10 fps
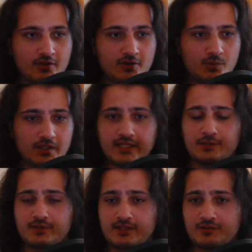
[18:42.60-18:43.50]
Well,
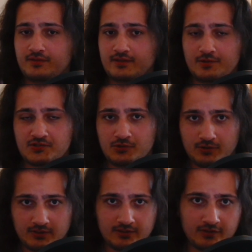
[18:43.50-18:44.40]
anyway, that that was
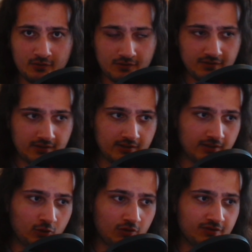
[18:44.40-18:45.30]
all all the uh,
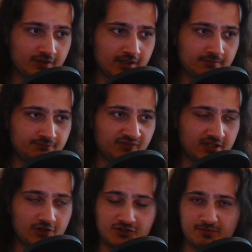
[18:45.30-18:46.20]
all the
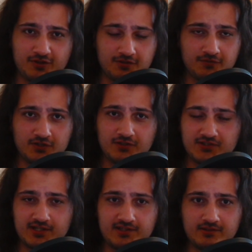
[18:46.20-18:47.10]
videos, both of the videos.
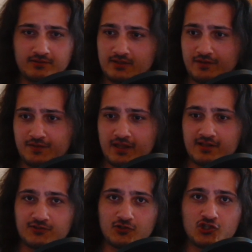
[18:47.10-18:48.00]
There's nothing
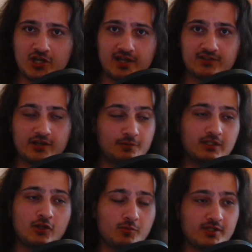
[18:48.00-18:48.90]
else to check, so I
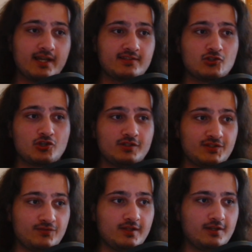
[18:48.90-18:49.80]
really hope you guys enjoyed
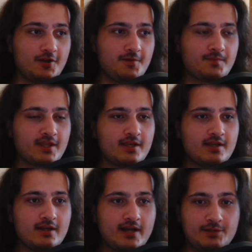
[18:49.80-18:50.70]
this video.
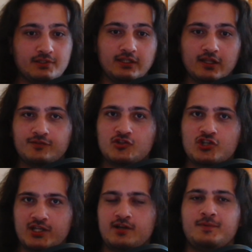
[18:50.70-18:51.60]
I really loved
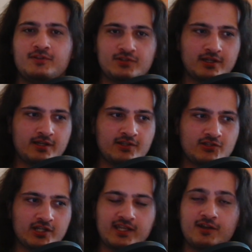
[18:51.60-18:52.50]
checking out as uh,
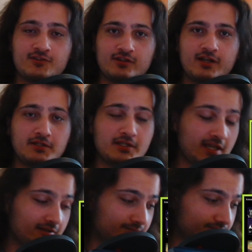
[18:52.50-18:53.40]
checking out Xolaani, and